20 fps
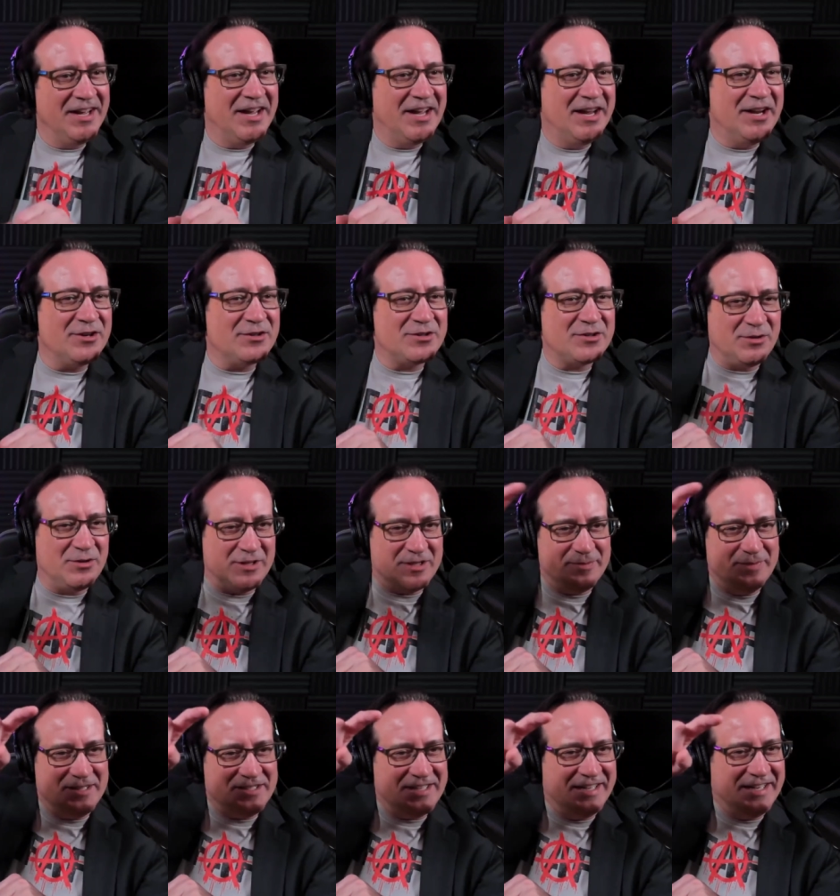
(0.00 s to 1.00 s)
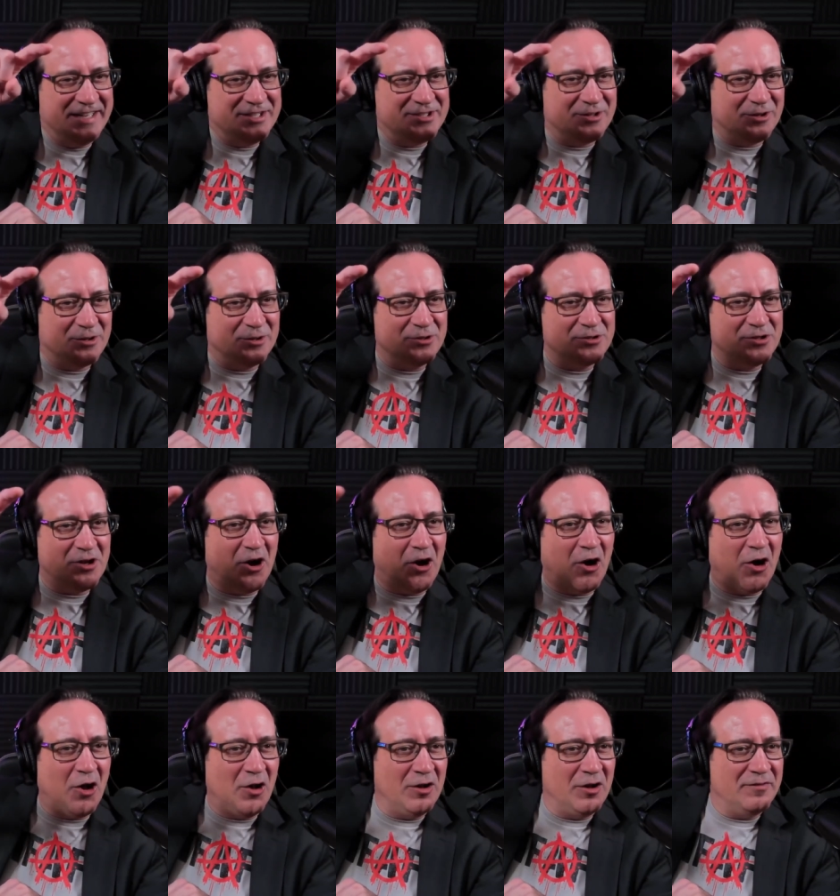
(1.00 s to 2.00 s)
here's Christmas, and he circles
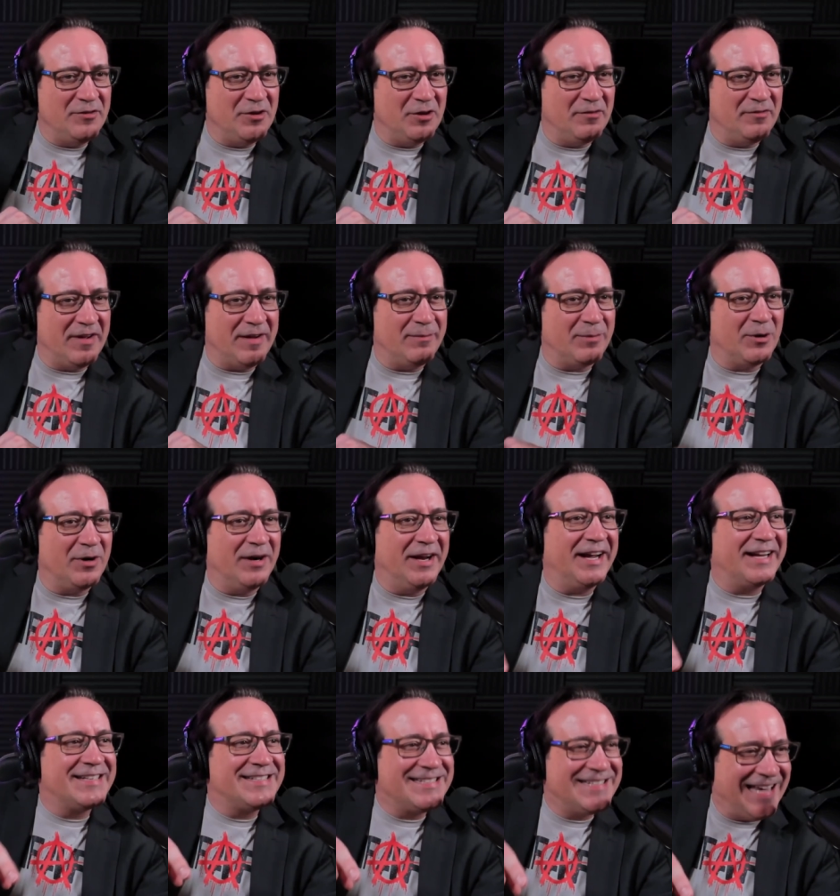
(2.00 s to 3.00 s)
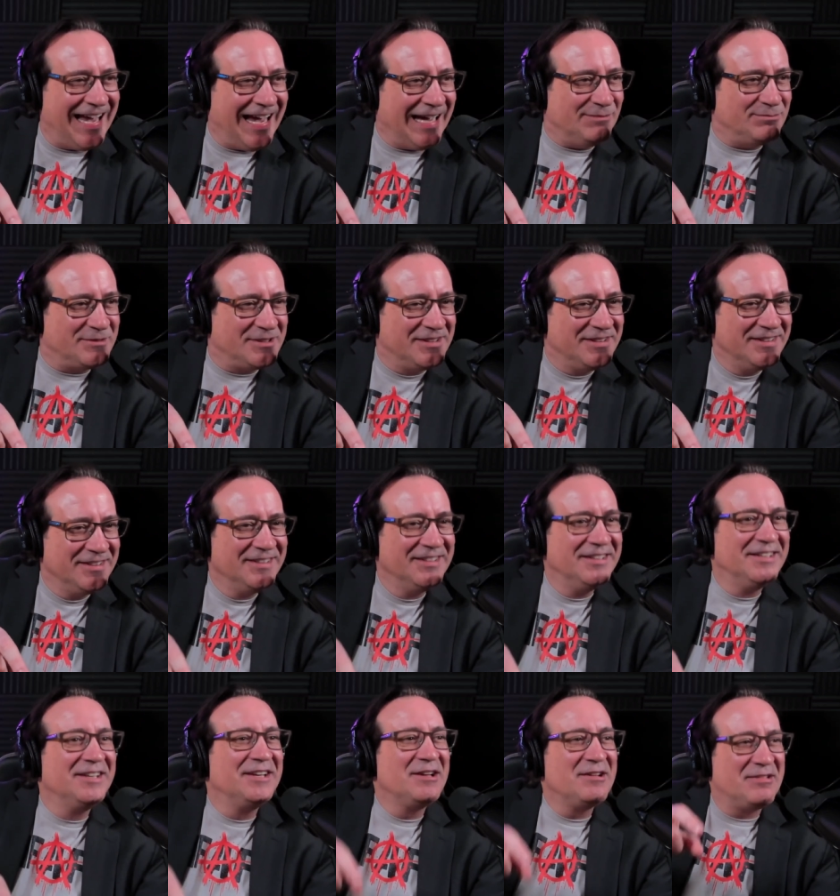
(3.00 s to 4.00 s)
all of November except
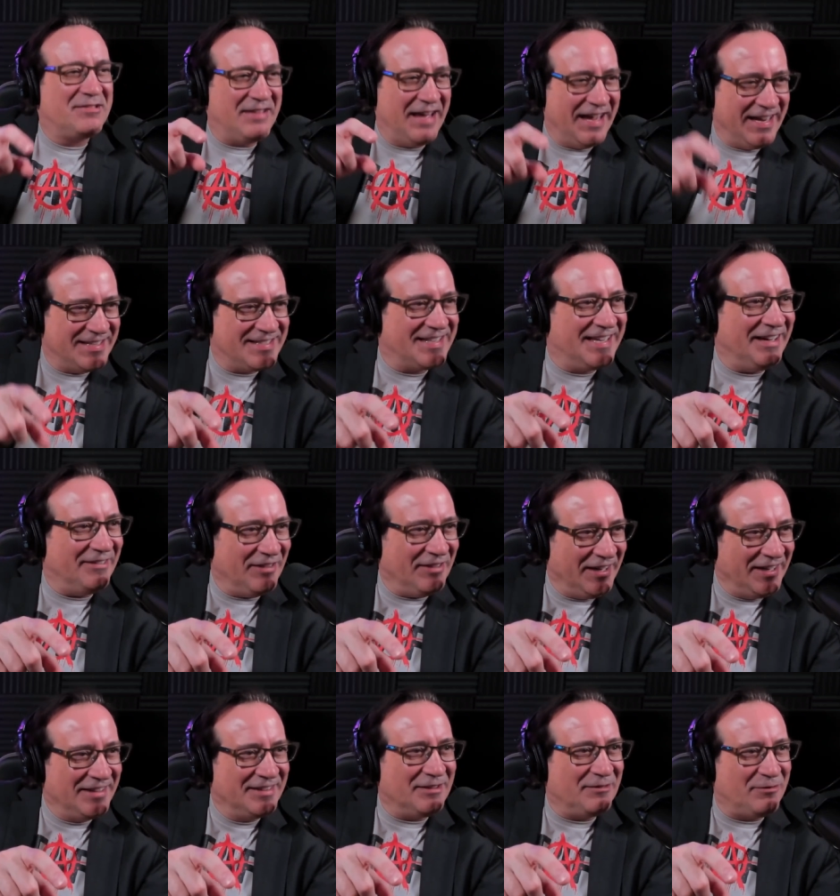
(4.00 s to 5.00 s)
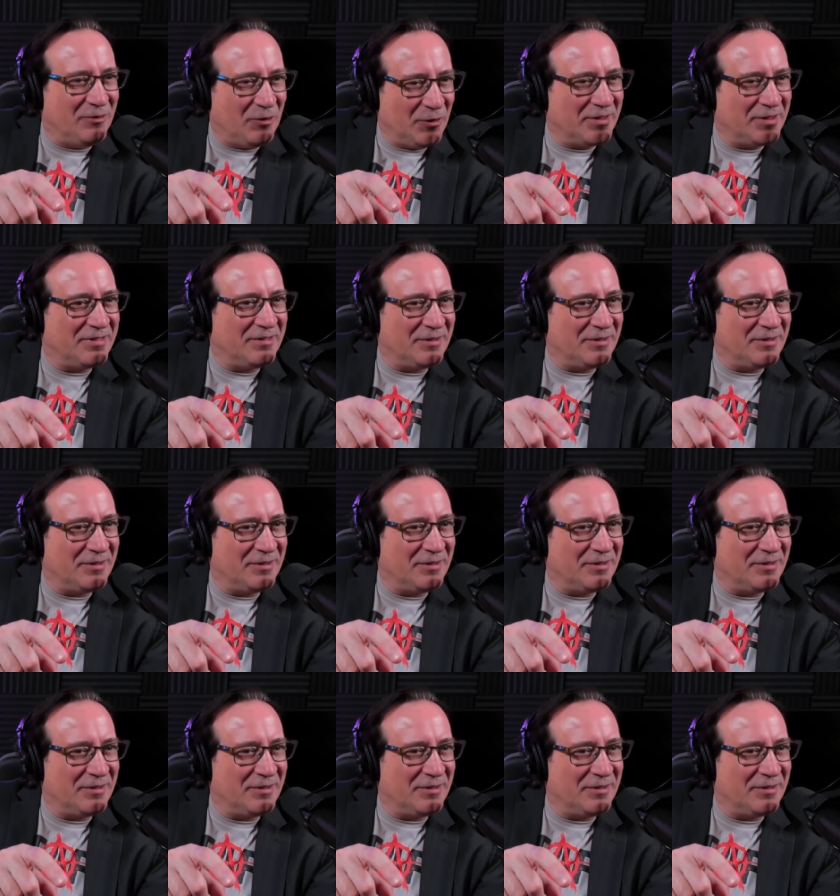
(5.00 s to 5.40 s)
Thanksgiving, the fourth